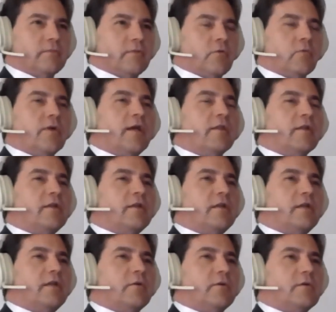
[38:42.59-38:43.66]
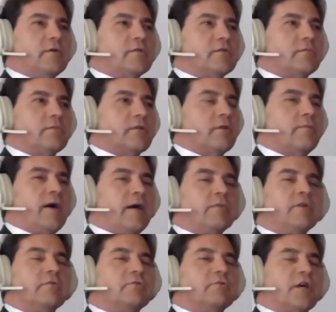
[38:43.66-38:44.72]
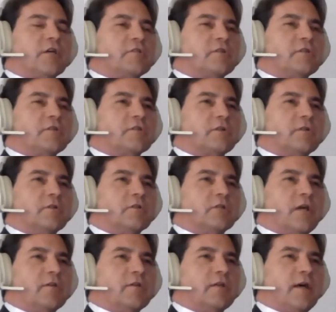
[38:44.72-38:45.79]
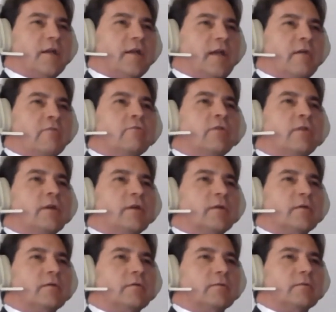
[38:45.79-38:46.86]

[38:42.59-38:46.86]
The reality here is the Department of Justice can shut down everything